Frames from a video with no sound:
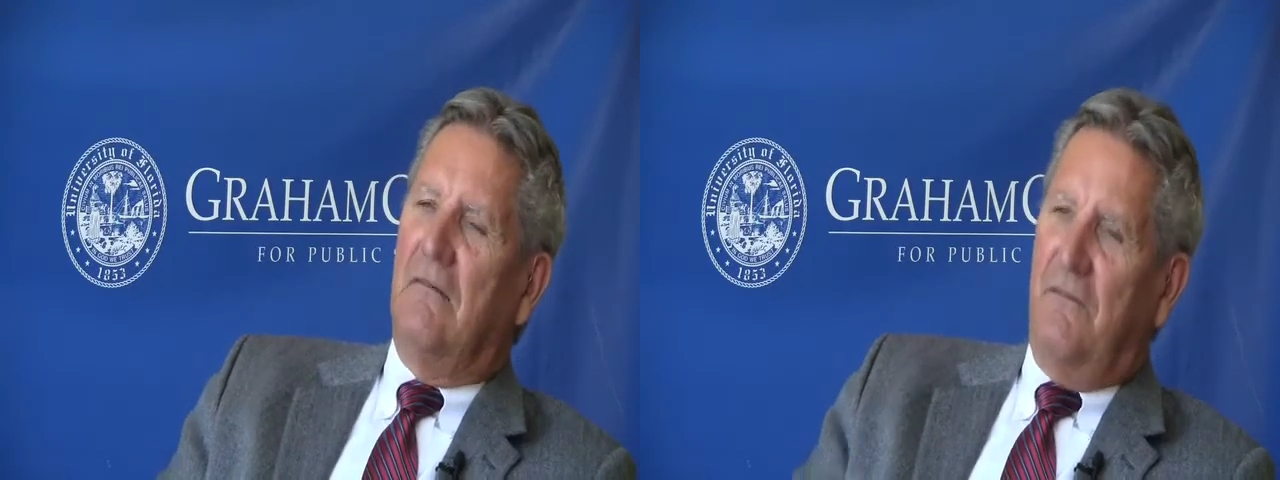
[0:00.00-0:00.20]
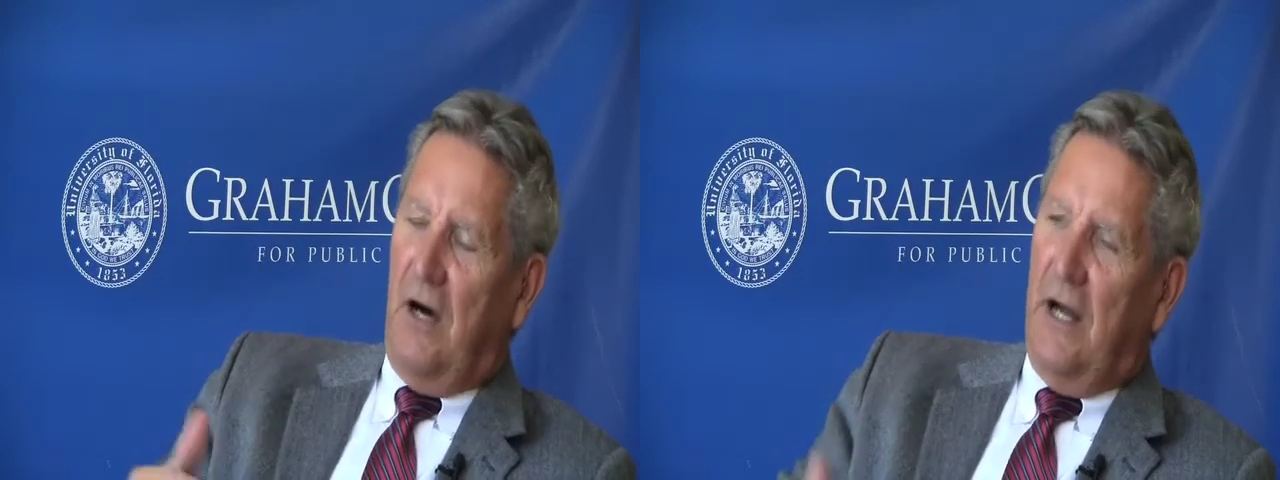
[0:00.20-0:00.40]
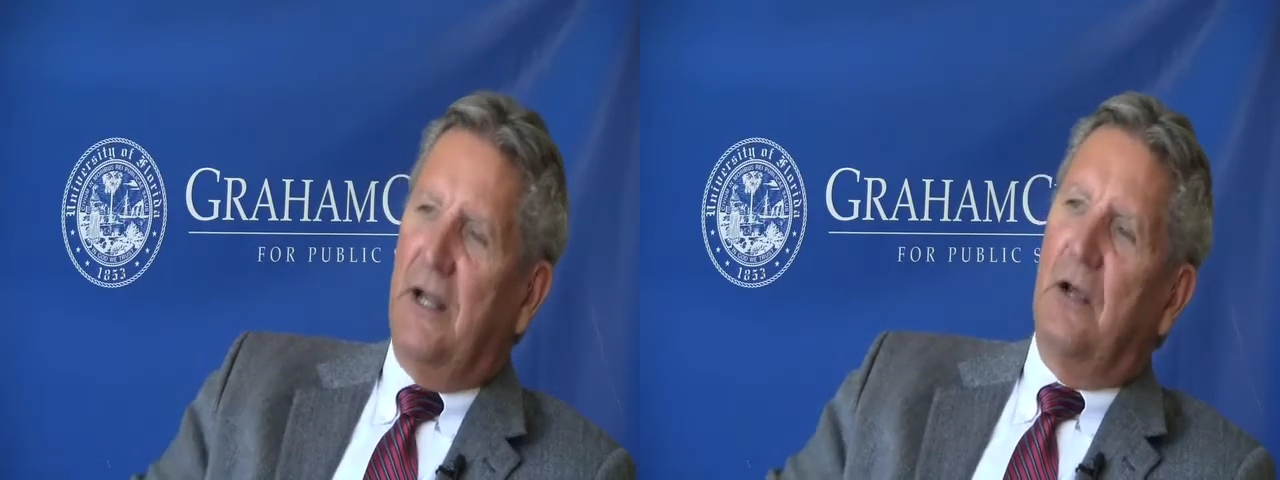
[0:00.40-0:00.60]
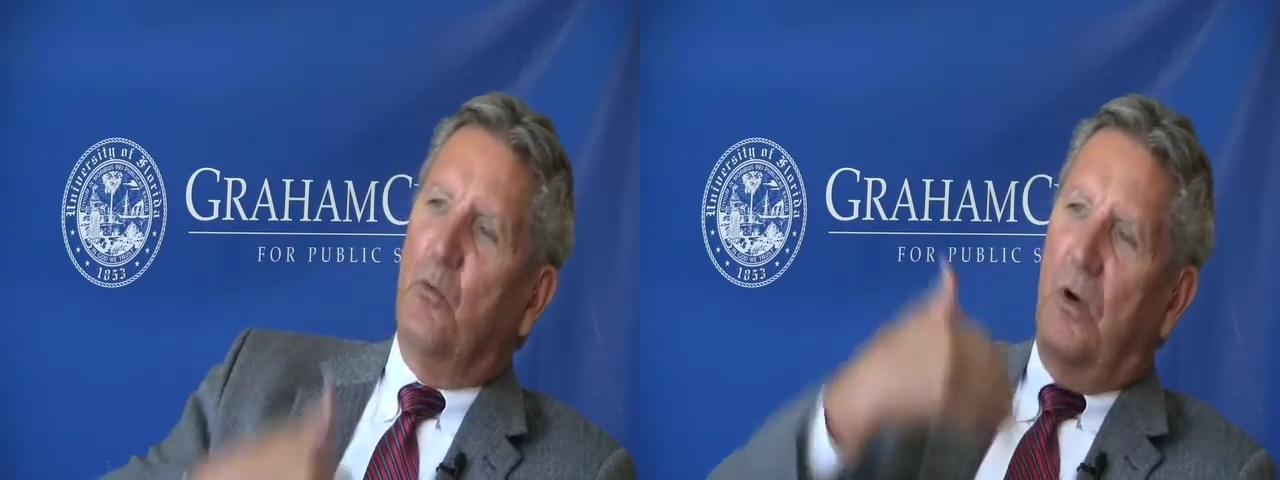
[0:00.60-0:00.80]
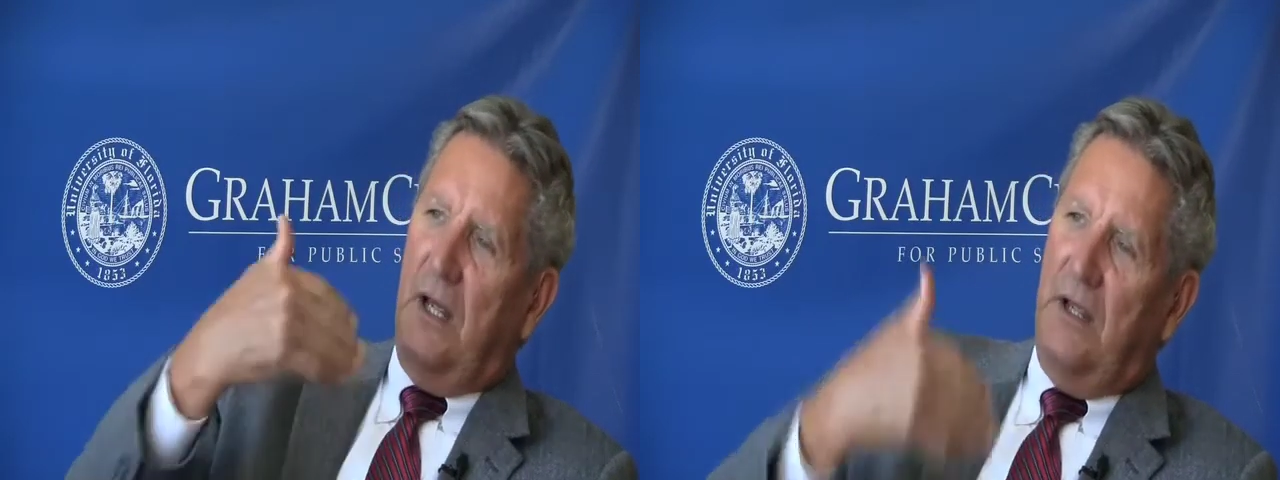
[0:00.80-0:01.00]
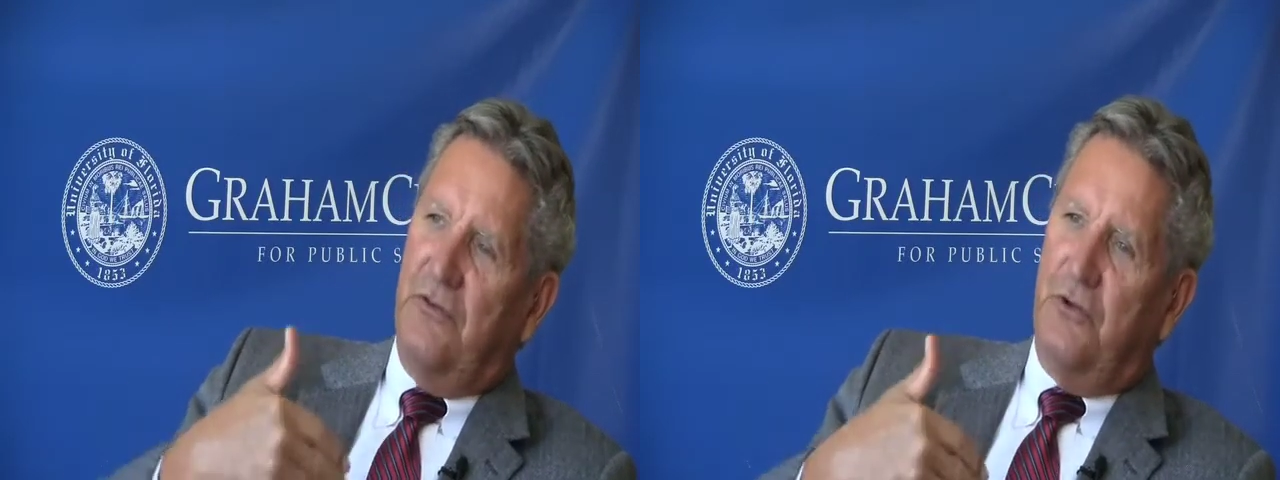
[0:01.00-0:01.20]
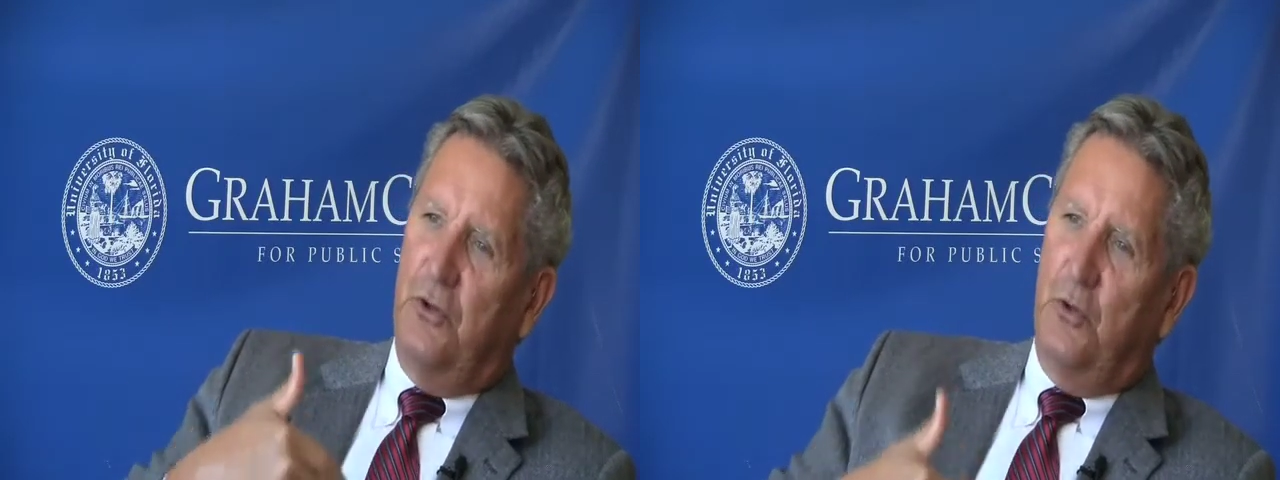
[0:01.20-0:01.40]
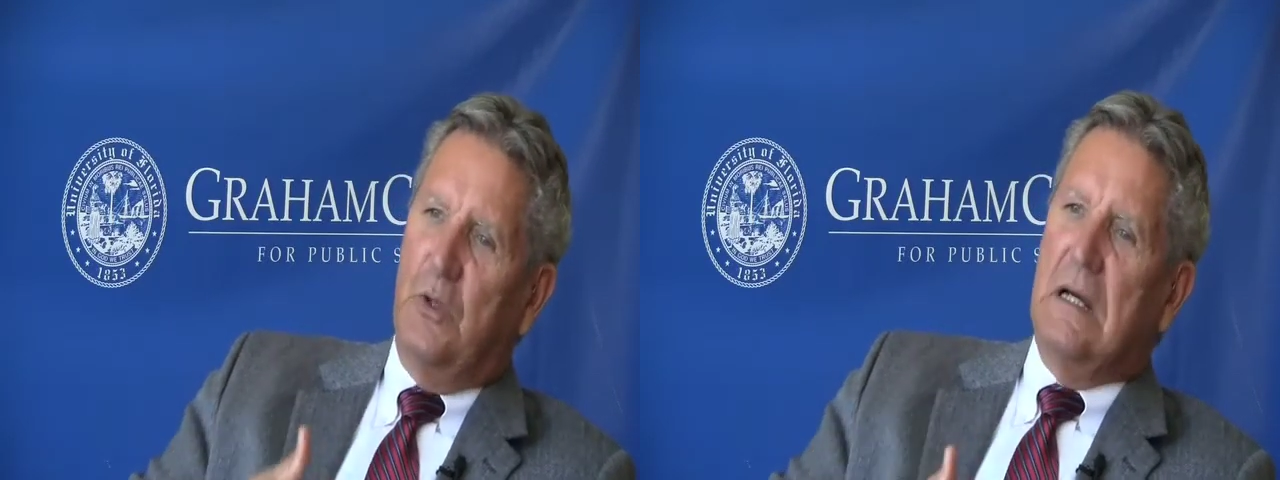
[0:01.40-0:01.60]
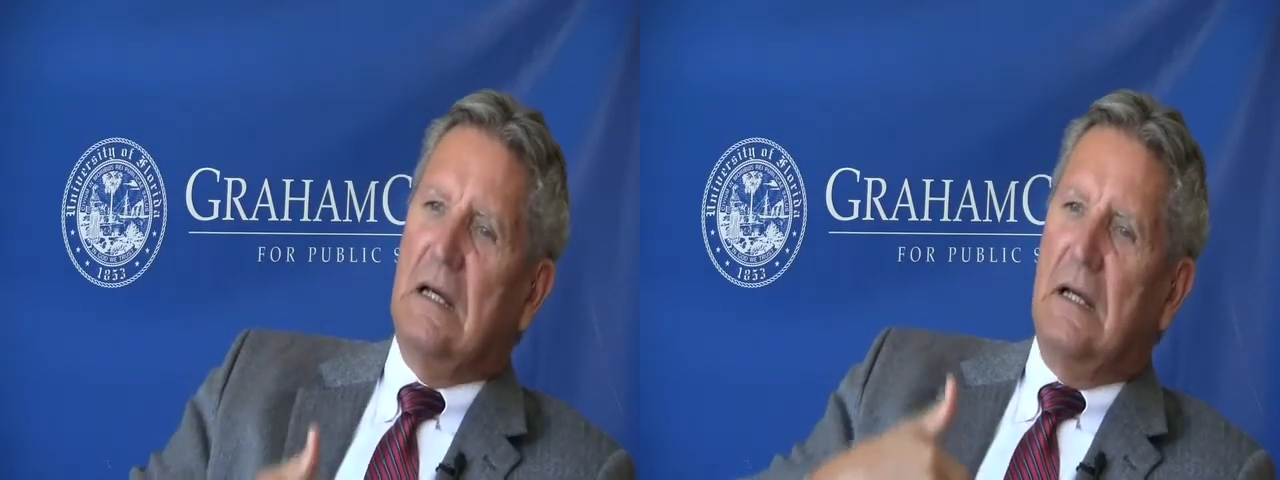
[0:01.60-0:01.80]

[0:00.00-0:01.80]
finding ways to